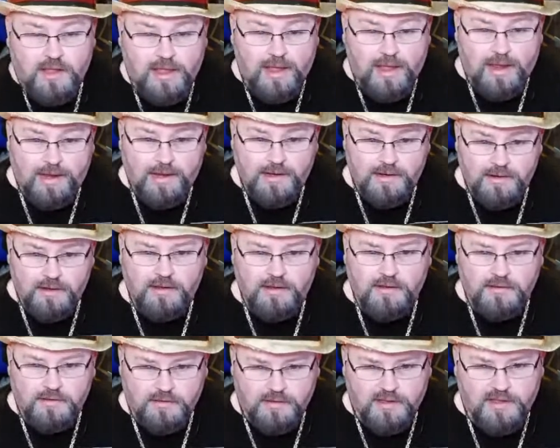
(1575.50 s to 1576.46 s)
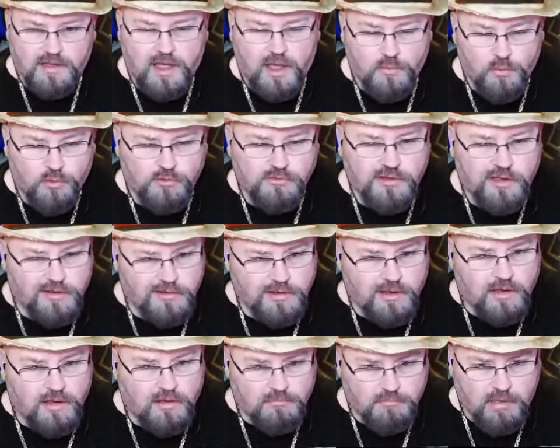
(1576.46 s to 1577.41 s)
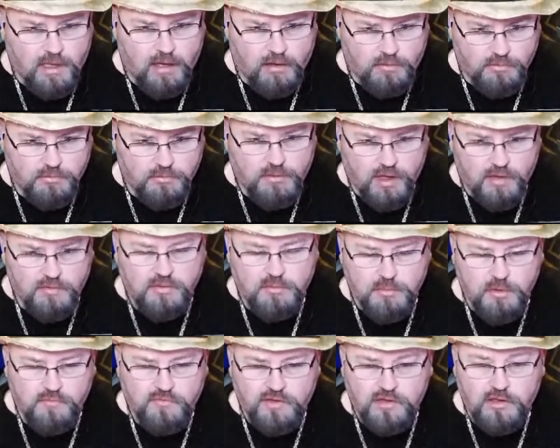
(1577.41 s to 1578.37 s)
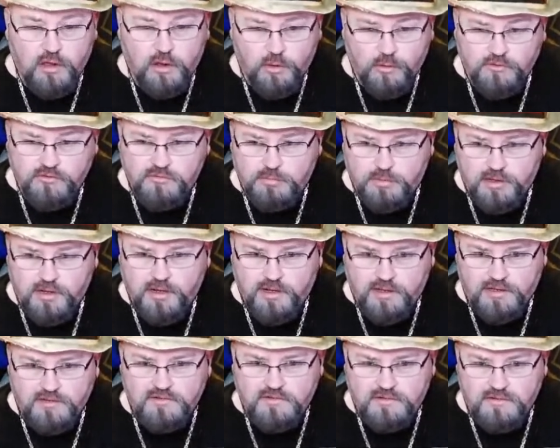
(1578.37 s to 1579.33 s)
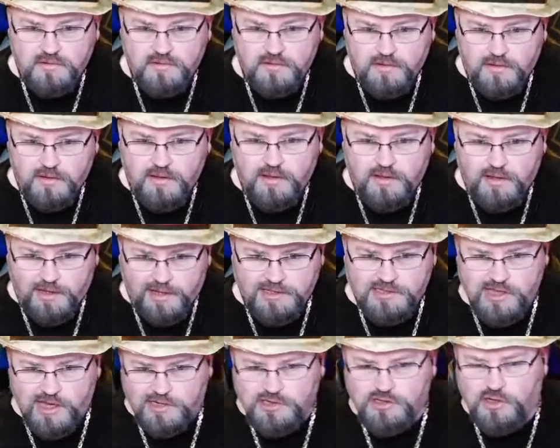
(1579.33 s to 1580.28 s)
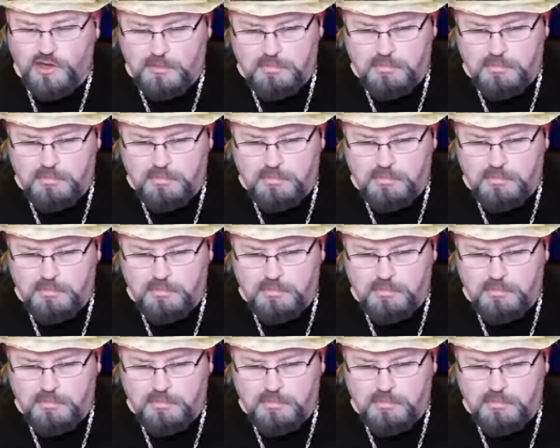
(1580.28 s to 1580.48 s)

And I won't tell you how the movie goes, but it's actually a